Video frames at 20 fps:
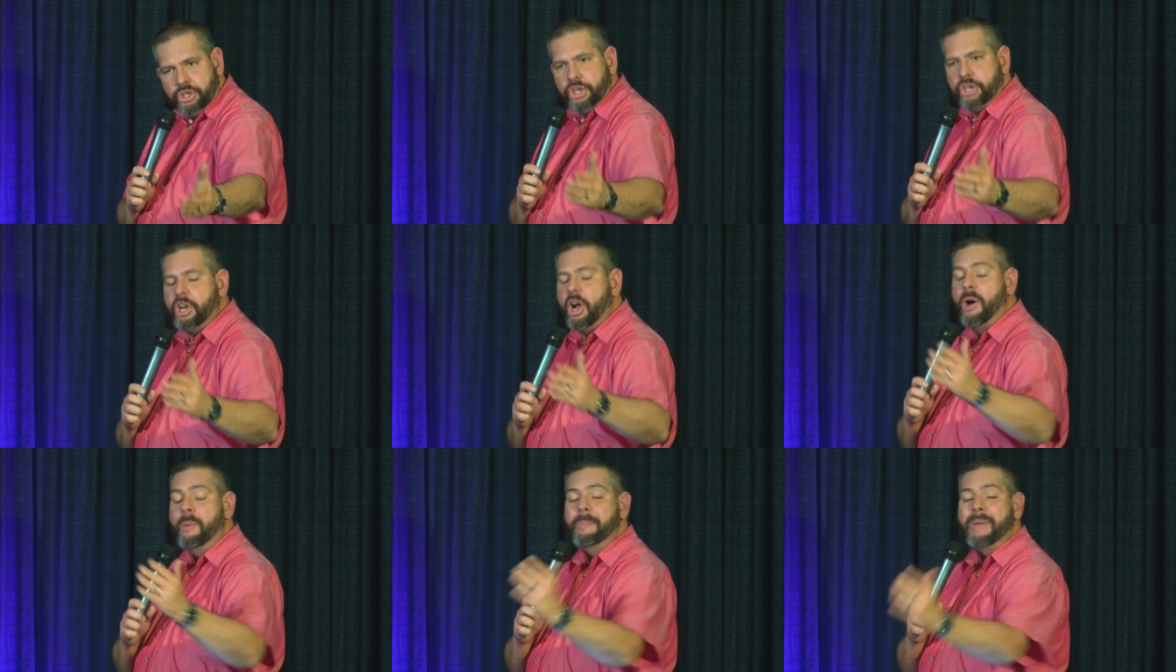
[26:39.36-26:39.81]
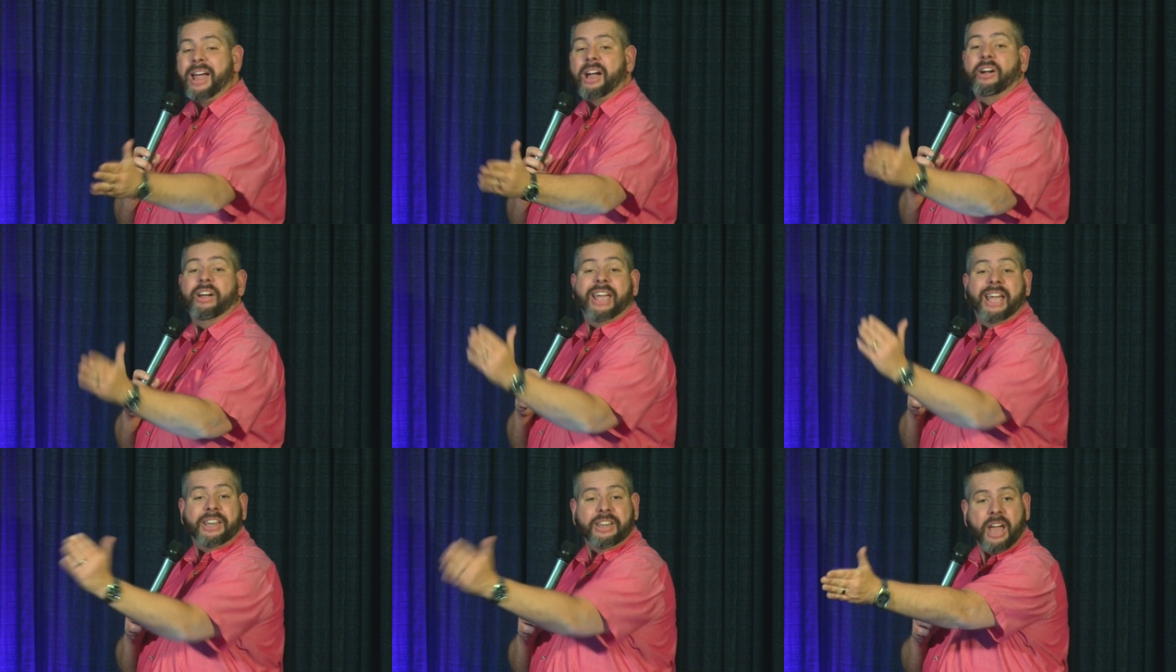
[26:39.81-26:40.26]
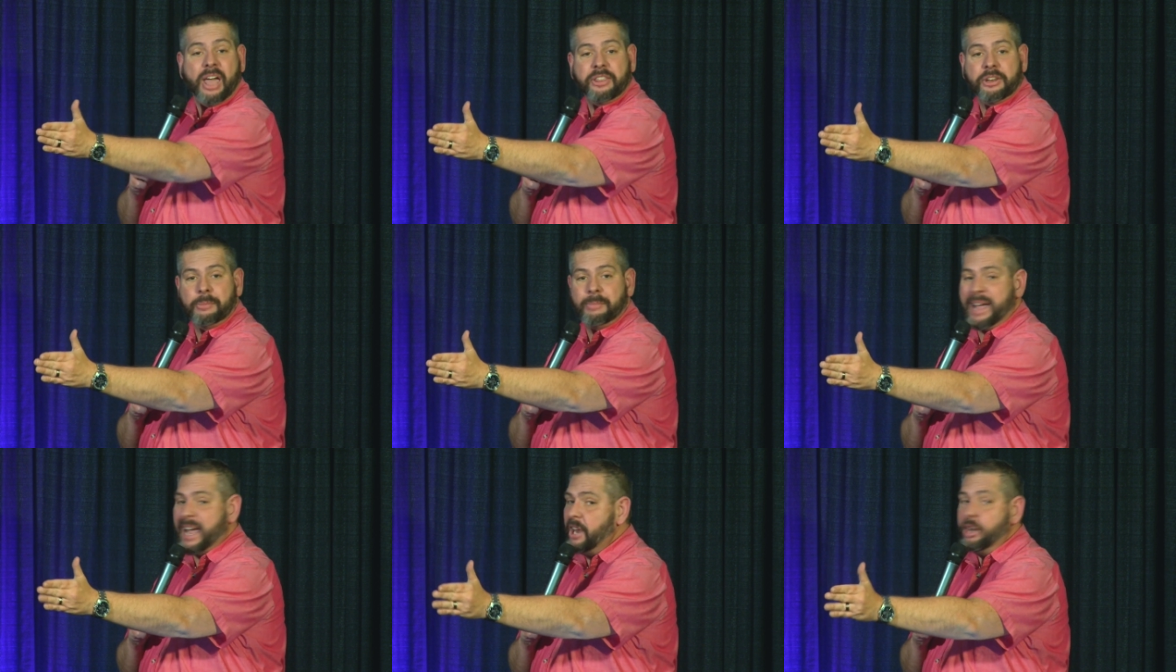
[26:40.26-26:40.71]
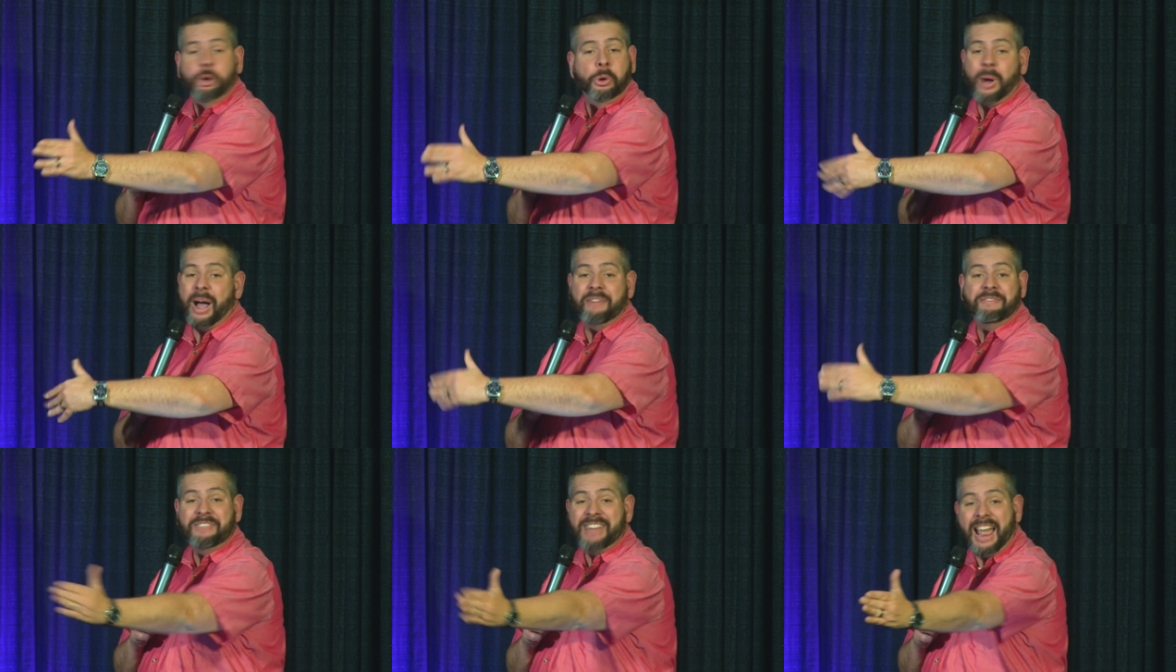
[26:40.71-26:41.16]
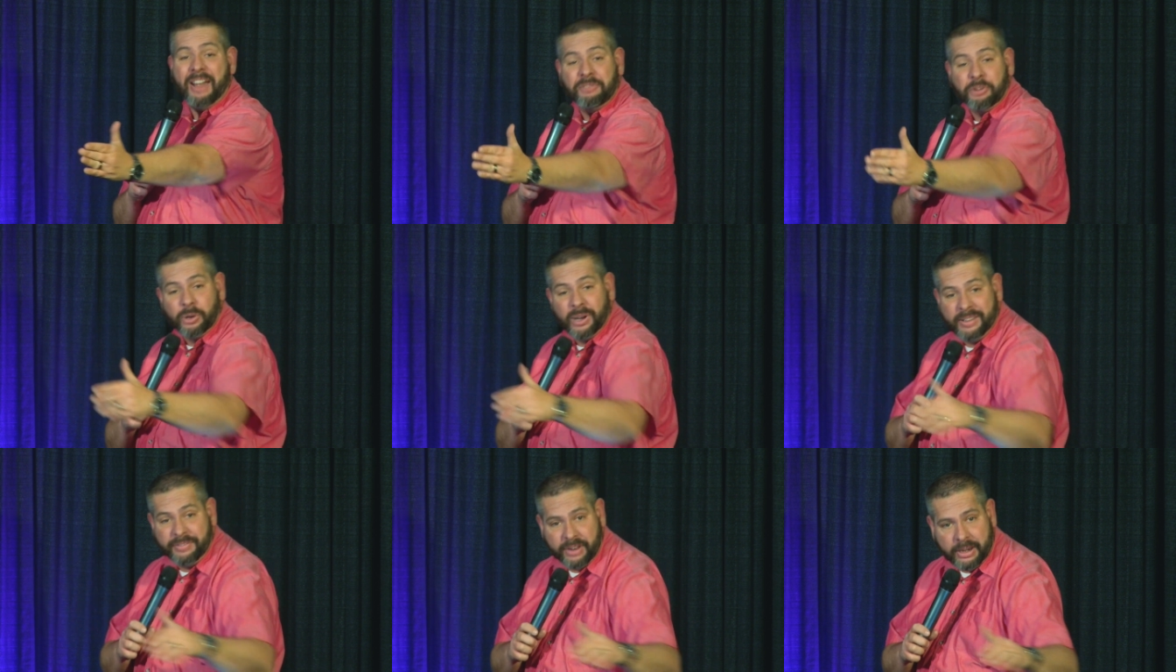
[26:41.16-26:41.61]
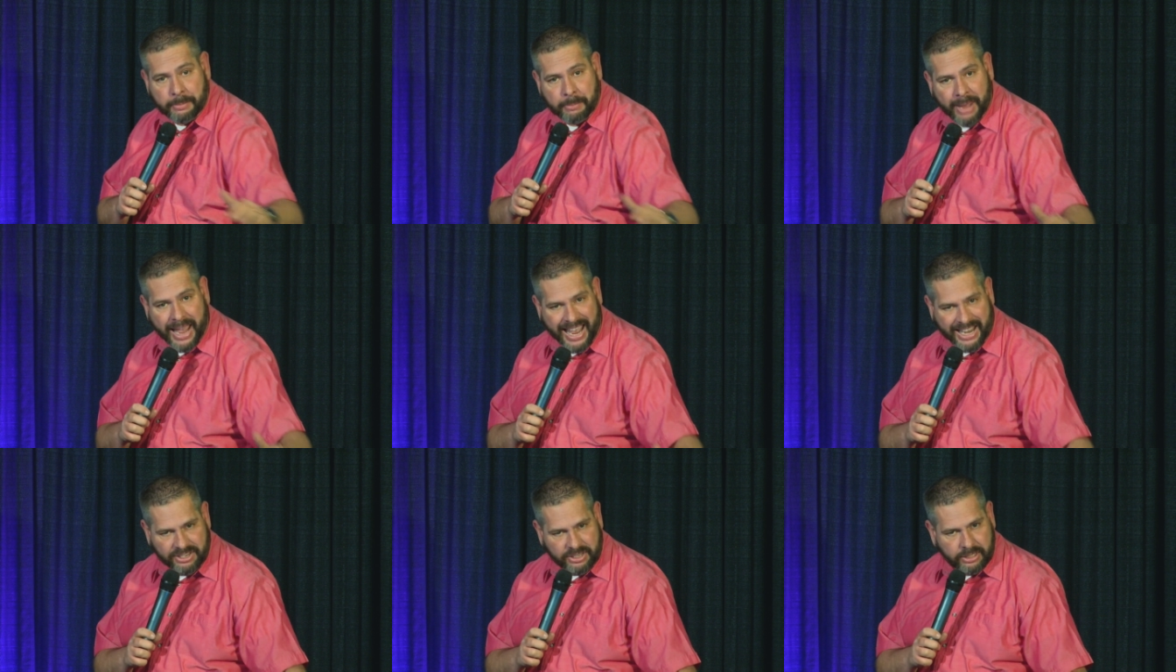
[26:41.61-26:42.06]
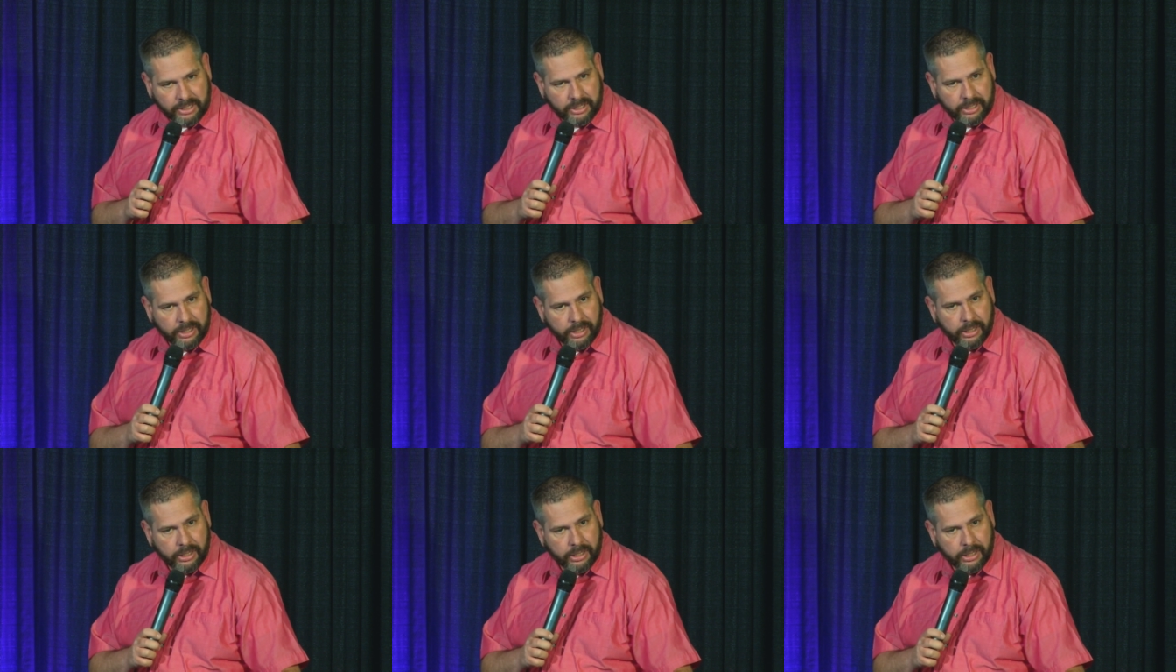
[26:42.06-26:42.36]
to go marry another man who I've never even met?